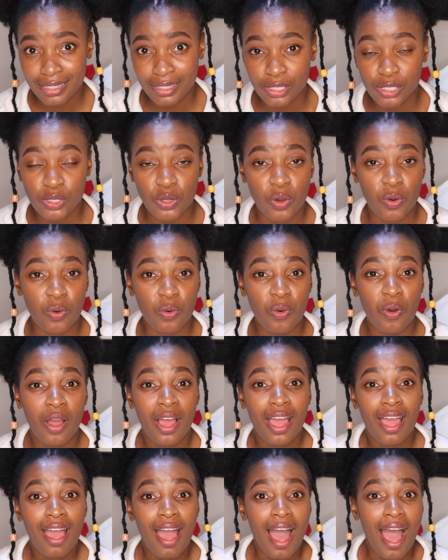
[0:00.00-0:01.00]
So
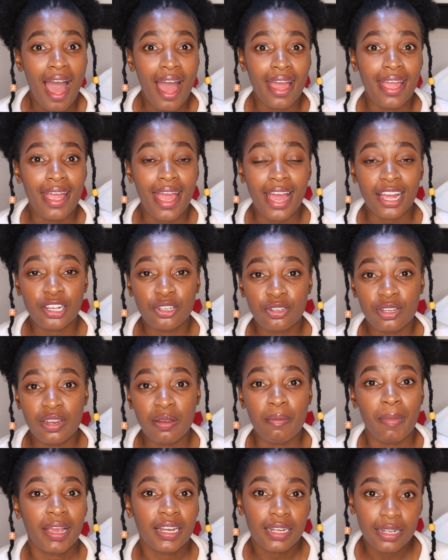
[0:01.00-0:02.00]
I
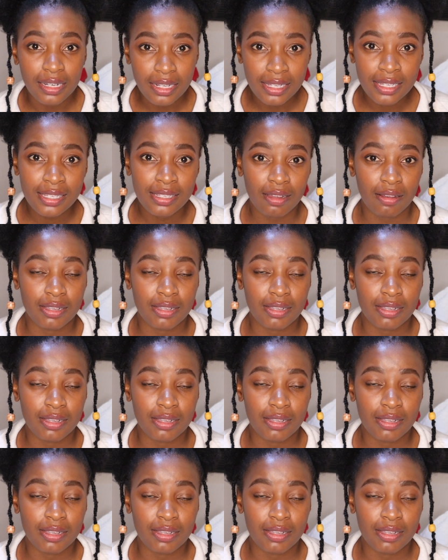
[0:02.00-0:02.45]
actually made a list.